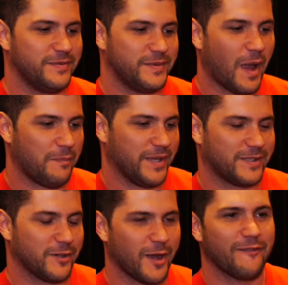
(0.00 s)

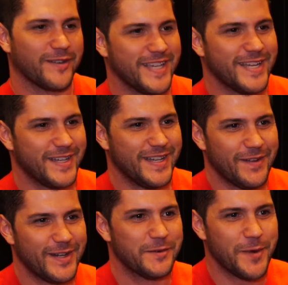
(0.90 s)
topics for conversation
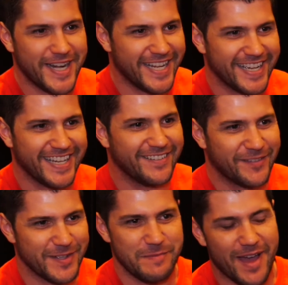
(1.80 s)
when you're waiting
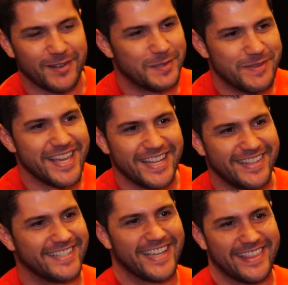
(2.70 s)
for the battle to begin,
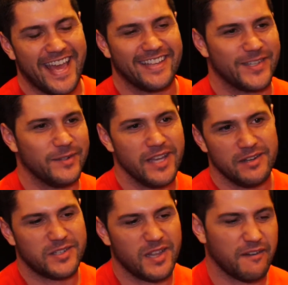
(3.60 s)
things like that. So
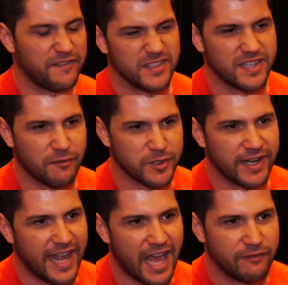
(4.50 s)
just a lot of fun stuff we're
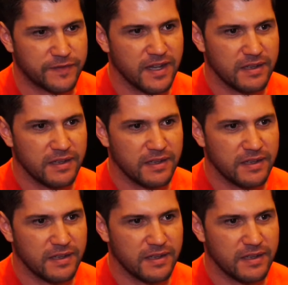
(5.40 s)
trying to add.